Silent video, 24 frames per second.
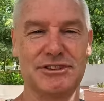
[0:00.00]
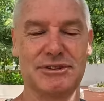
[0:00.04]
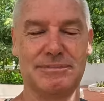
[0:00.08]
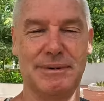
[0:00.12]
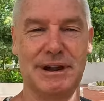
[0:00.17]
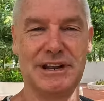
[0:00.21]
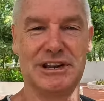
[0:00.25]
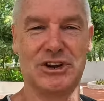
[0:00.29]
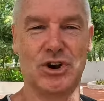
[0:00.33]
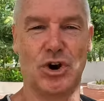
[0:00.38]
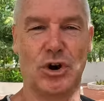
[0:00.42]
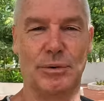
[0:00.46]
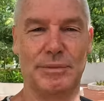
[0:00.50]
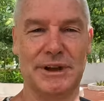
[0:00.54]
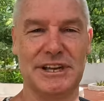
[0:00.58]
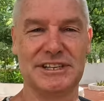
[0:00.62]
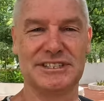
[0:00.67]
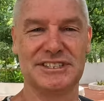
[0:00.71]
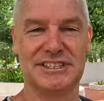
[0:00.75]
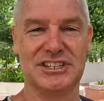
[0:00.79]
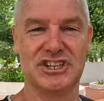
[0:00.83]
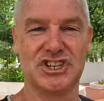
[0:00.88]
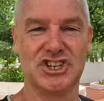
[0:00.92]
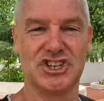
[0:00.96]
to make
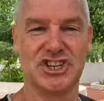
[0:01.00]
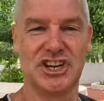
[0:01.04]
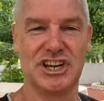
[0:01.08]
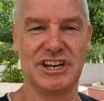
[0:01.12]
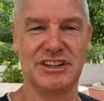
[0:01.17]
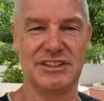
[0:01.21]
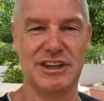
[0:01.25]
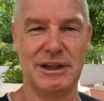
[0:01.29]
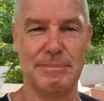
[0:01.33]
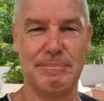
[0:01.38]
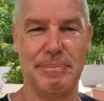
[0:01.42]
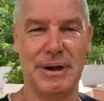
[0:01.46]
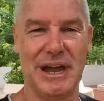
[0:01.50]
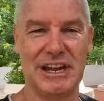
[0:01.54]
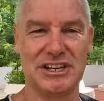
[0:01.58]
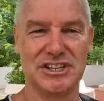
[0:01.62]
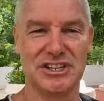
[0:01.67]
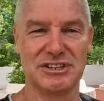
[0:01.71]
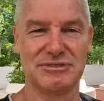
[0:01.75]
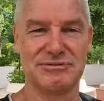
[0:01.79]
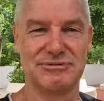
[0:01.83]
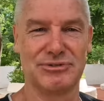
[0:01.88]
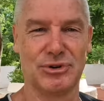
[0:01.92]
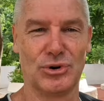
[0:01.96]
comments and share their
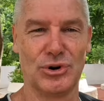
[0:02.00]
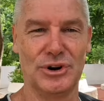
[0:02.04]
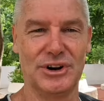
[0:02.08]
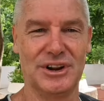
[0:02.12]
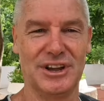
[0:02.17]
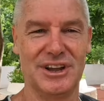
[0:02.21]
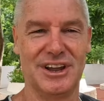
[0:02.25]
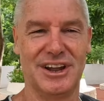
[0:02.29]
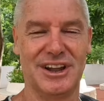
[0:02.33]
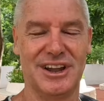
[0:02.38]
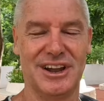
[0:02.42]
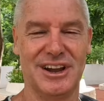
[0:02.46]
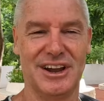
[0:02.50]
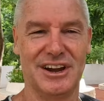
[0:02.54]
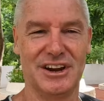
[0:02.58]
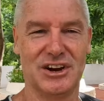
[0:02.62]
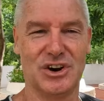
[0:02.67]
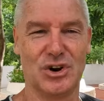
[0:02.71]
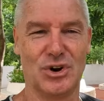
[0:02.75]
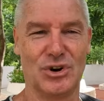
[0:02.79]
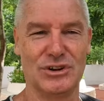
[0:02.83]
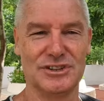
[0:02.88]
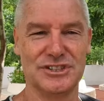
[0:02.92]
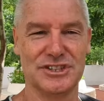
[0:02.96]
passion for it
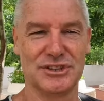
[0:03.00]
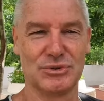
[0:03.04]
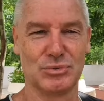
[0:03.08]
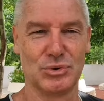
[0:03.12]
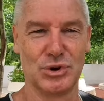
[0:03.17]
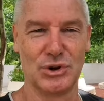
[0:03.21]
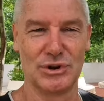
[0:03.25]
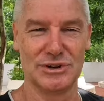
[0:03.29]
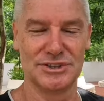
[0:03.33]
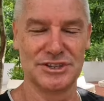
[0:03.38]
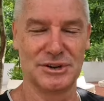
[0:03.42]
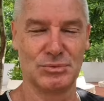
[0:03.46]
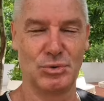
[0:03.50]
across the world.